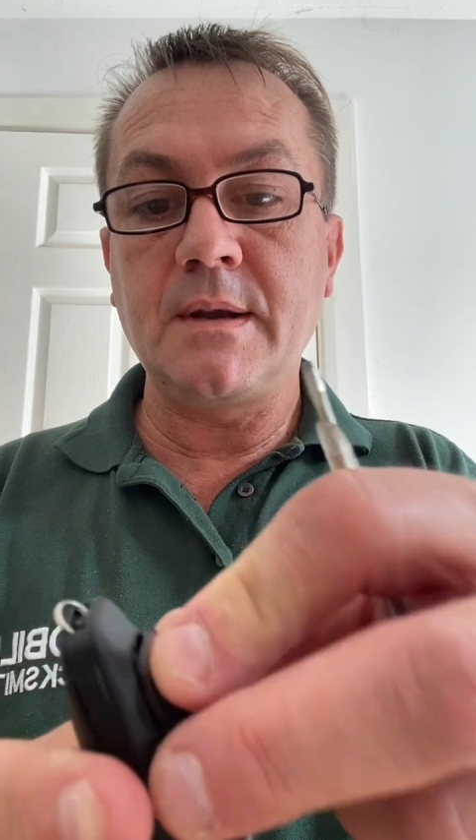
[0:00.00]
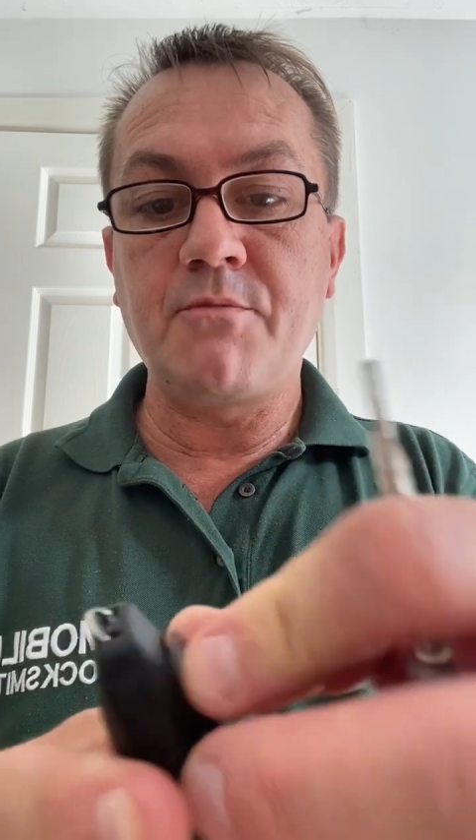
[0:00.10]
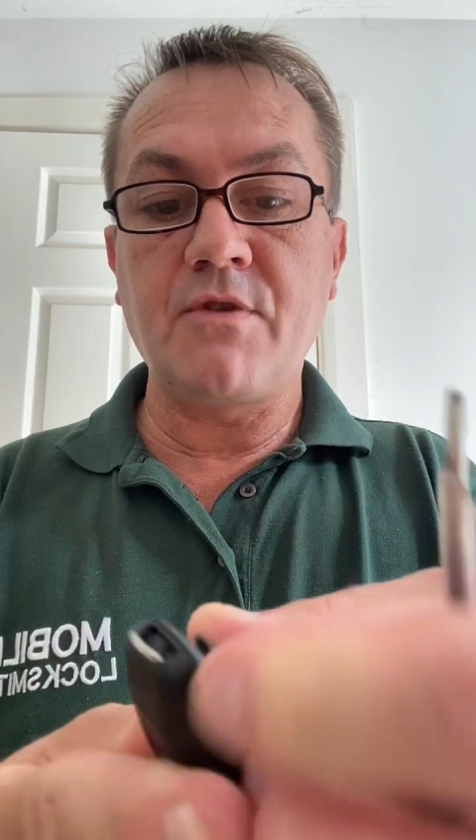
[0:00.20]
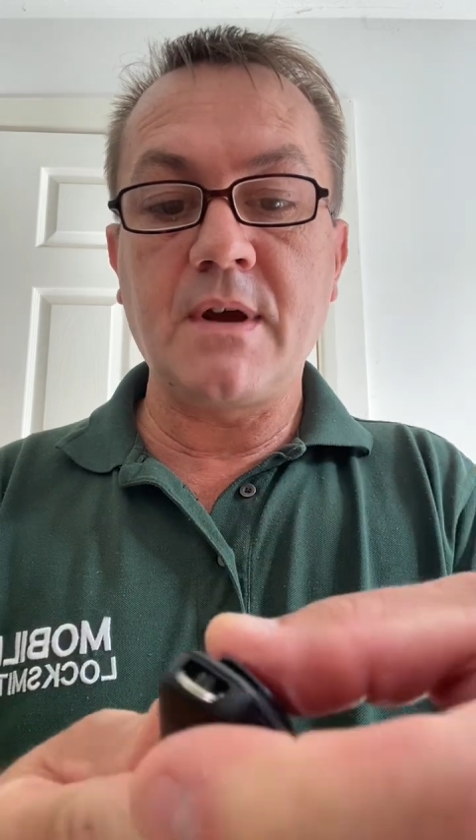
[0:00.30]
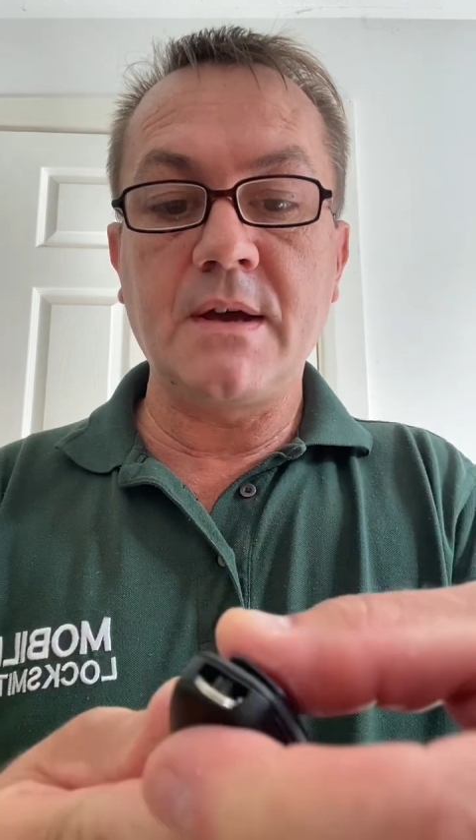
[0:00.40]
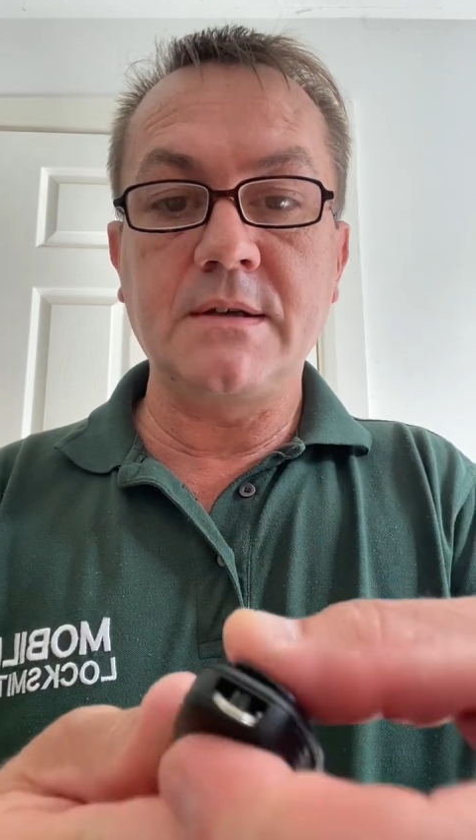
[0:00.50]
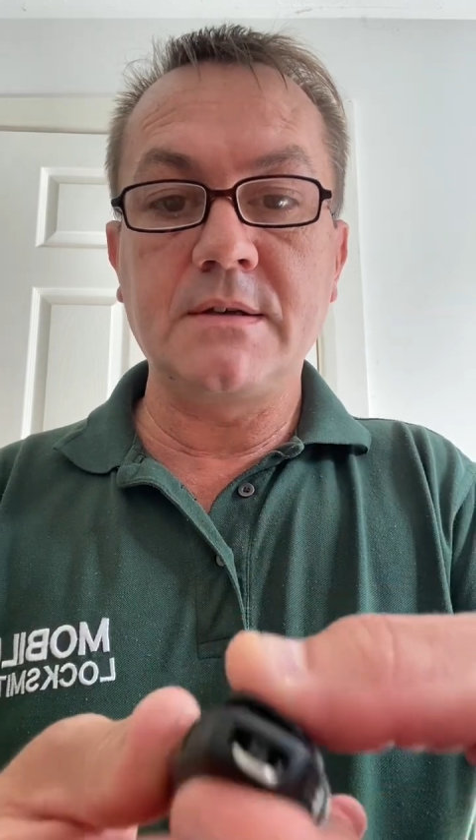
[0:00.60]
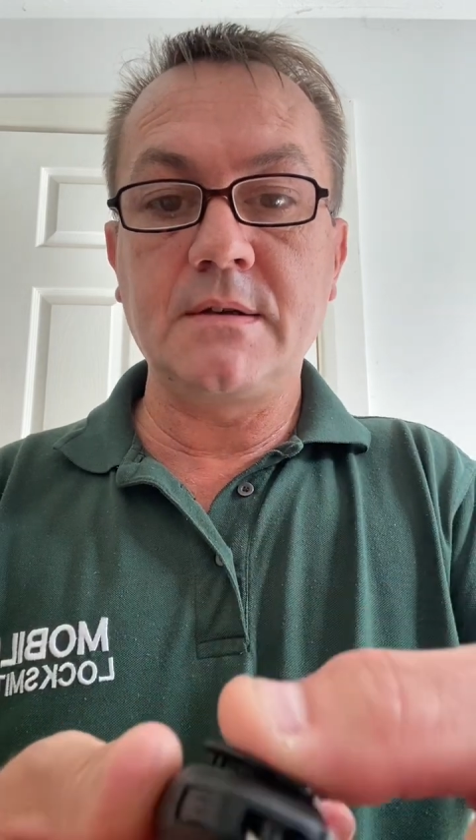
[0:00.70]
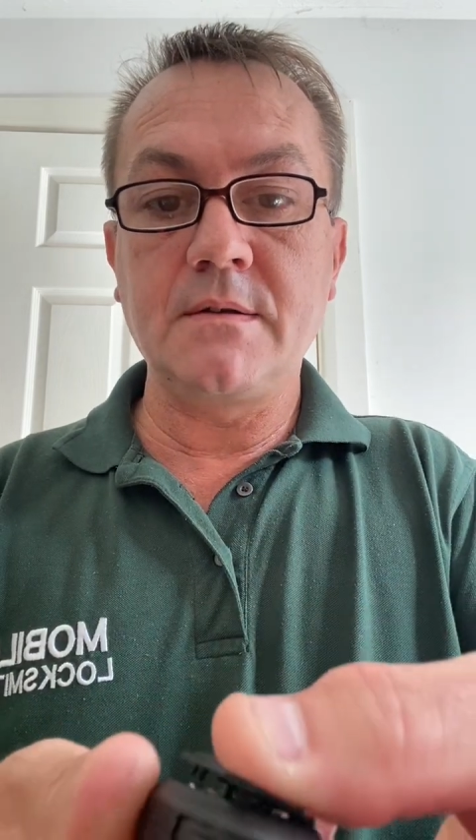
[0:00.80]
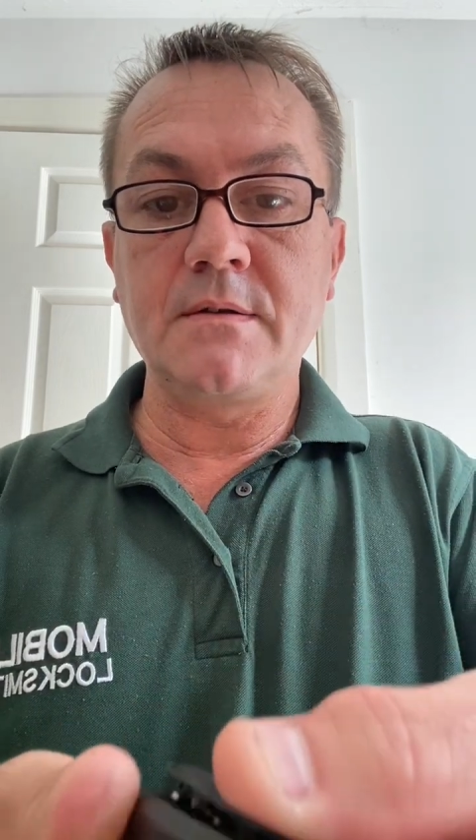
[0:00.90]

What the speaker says: prise